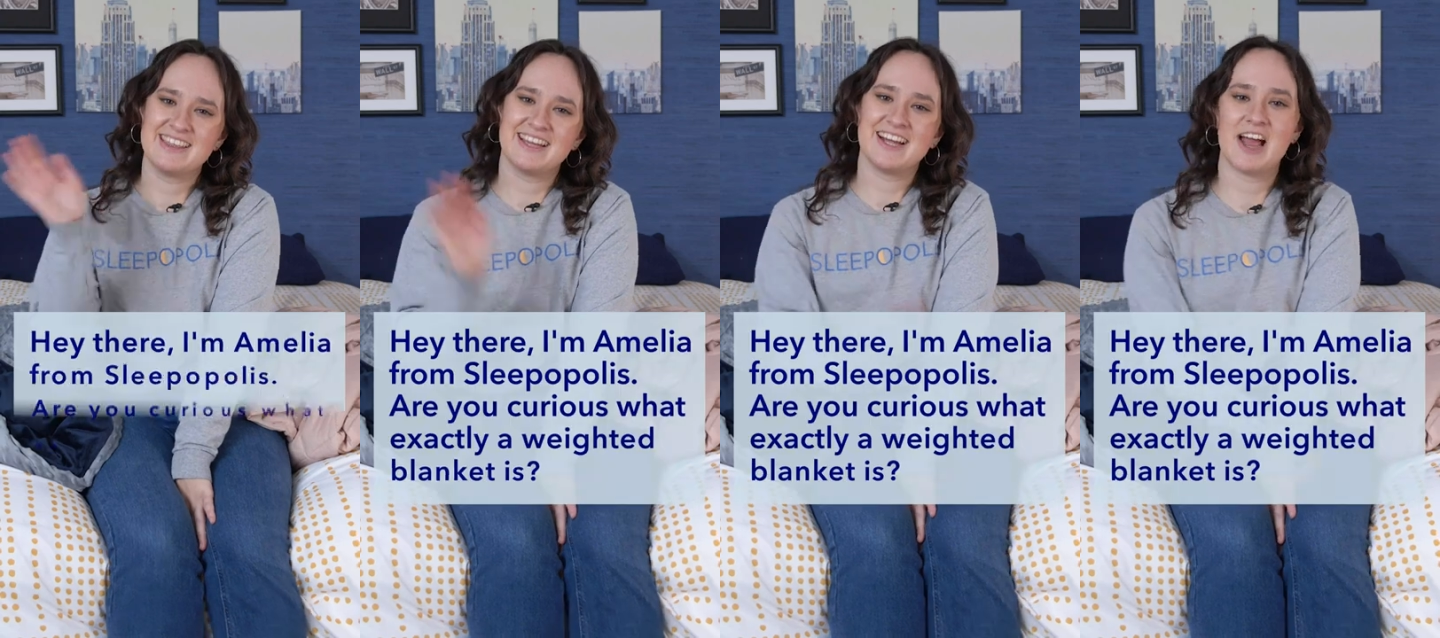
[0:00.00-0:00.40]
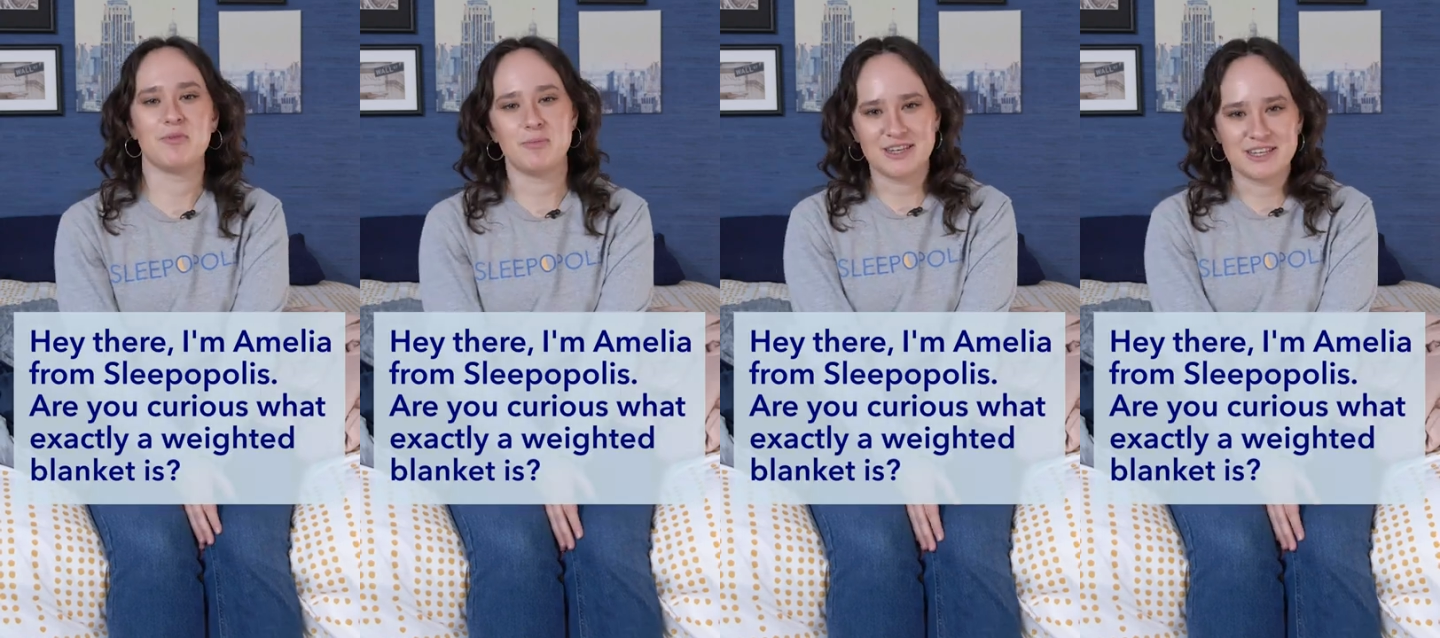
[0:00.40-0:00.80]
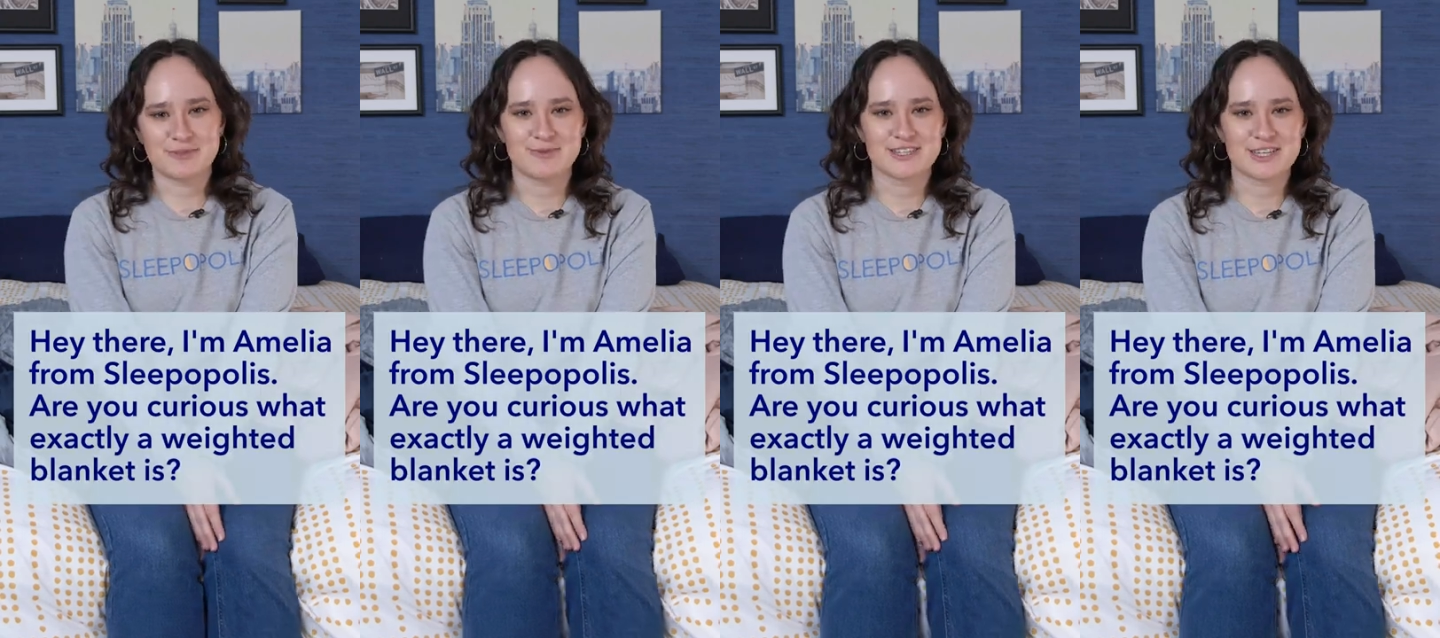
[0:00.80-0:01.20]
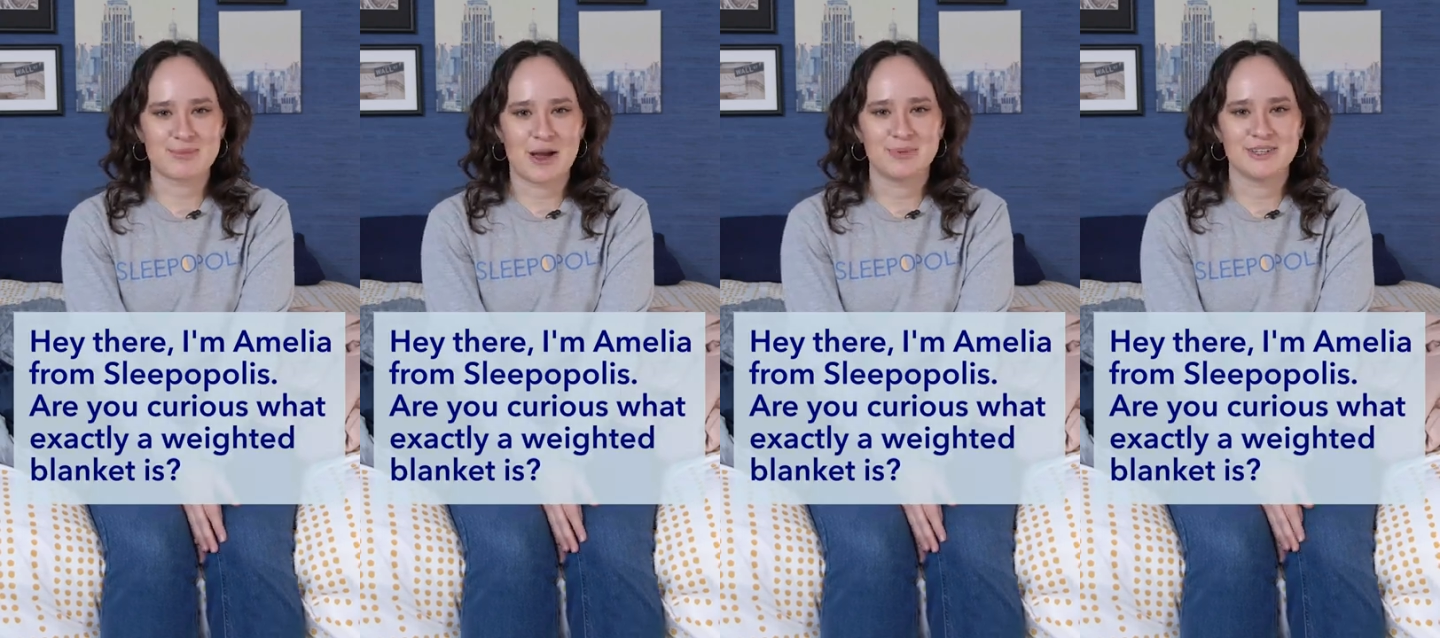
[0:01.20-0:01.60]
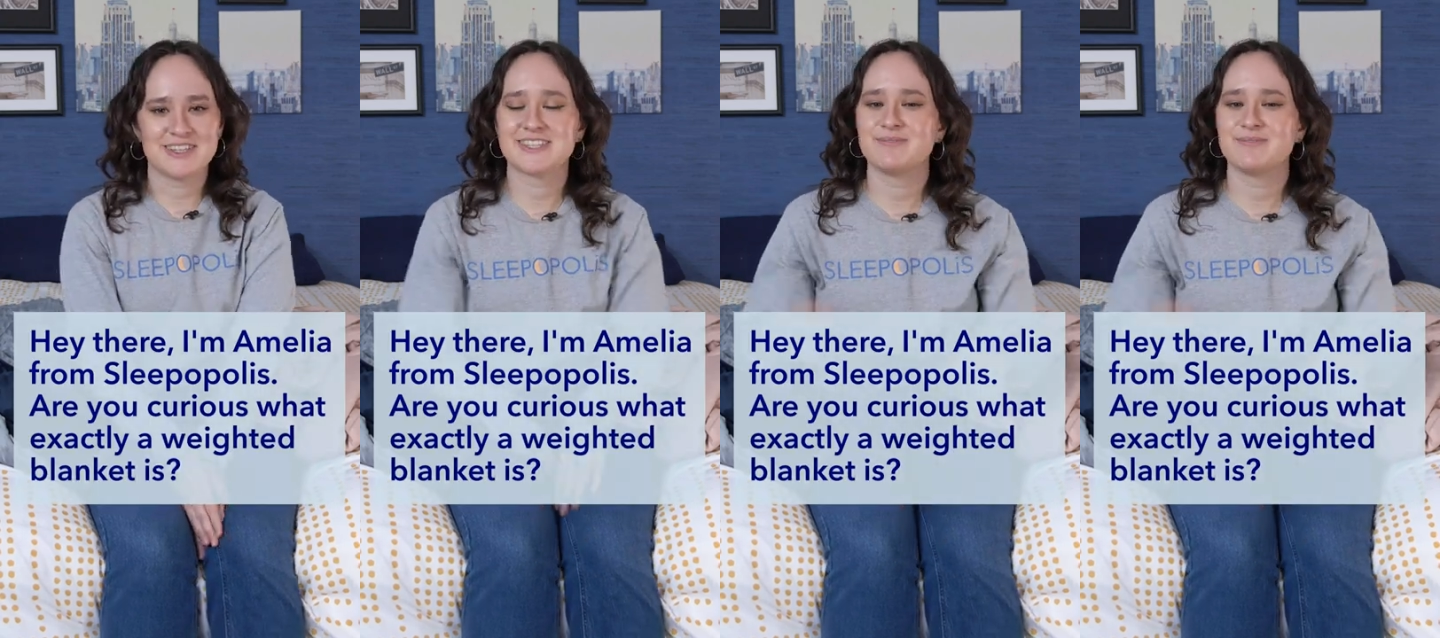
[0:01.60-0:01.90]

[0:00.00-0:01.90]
there, I'm Amelia from Sleepopolis.